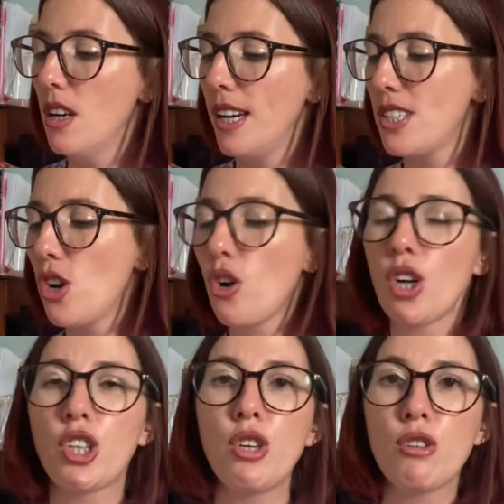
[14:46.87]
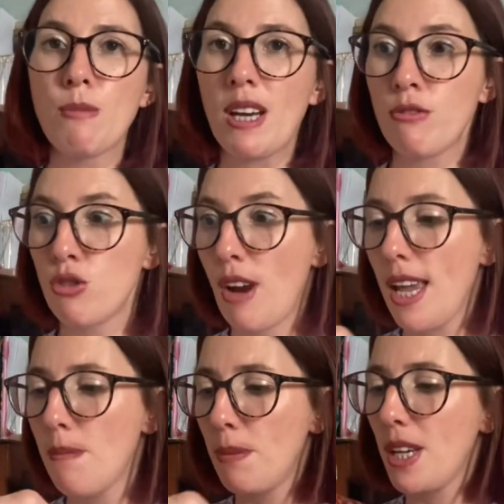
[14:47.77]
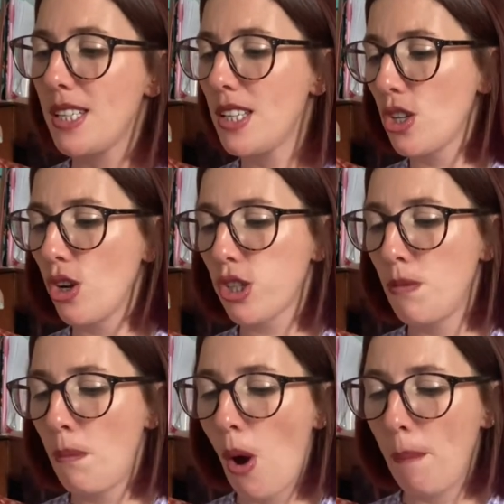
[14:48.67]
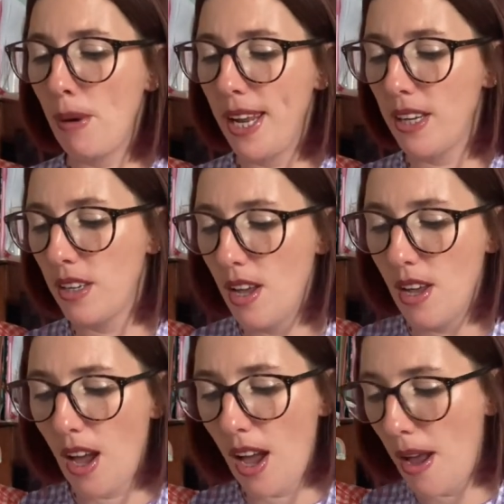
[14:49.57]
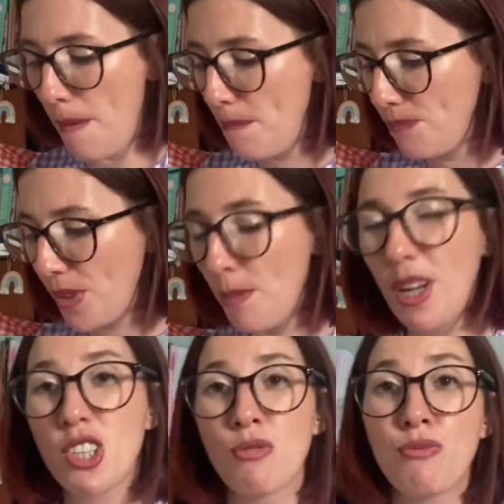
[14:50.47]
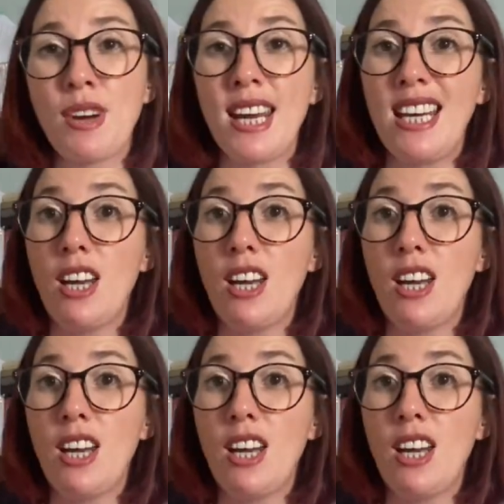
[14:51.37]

it's not got a huge amount of drape because it's a cotton poplin, but I just really